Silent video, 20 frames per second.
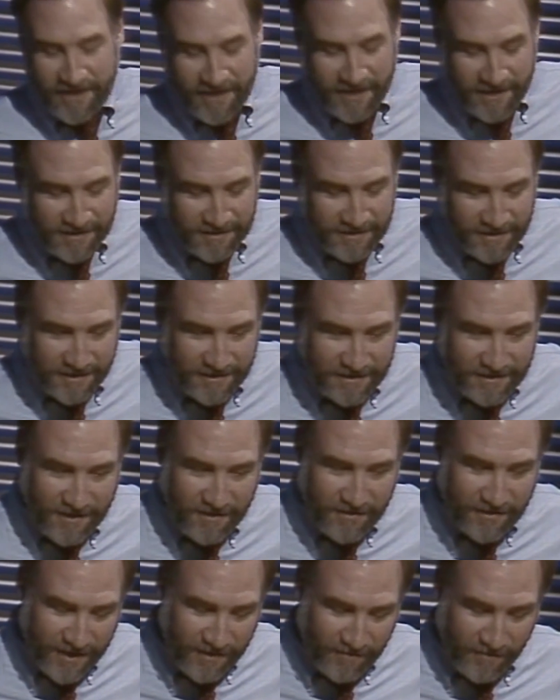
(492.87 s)
their hands, and I
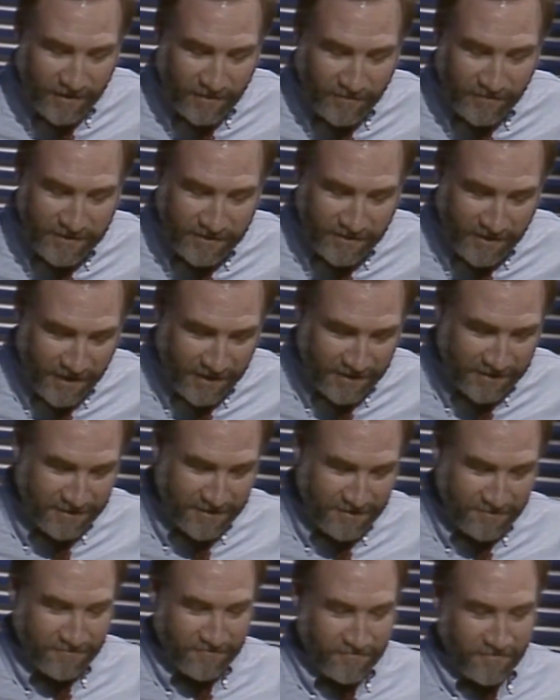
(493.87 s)
said, okay, what do we draw?
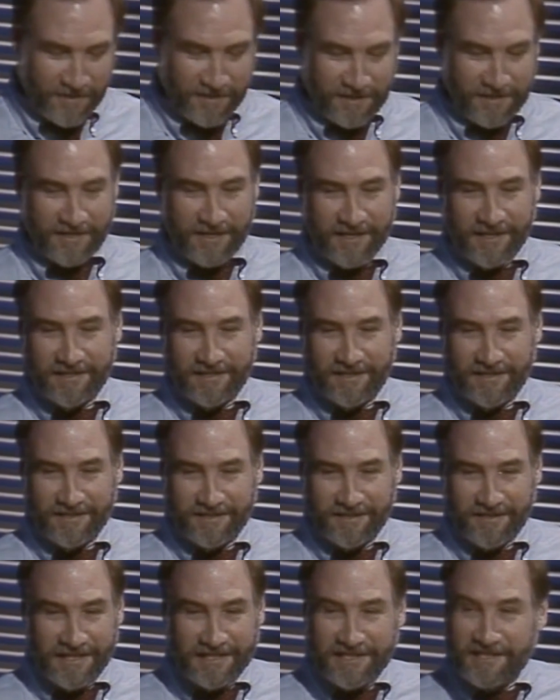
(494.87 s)
And one little kid
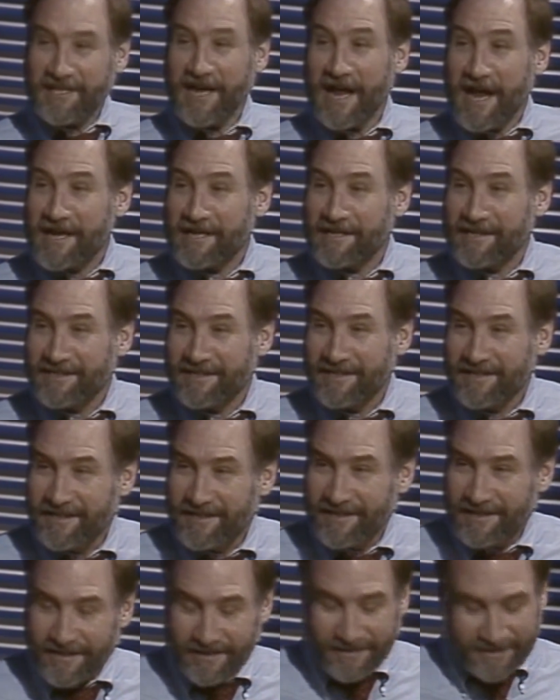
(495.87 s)
says, a snake.
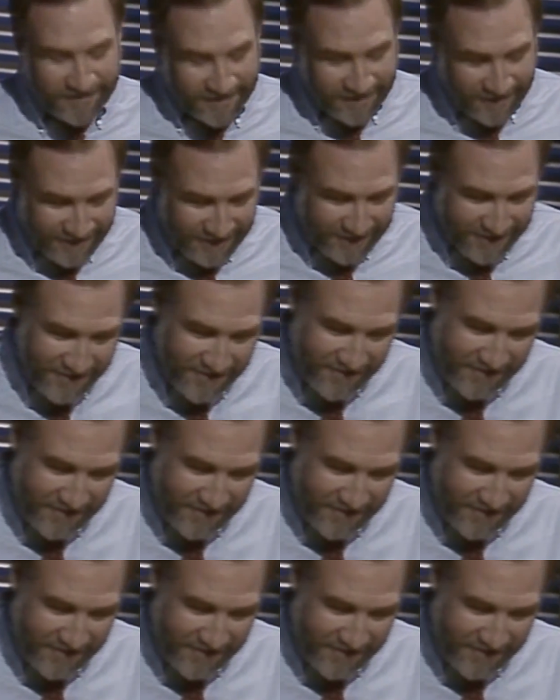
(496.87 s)
So I said,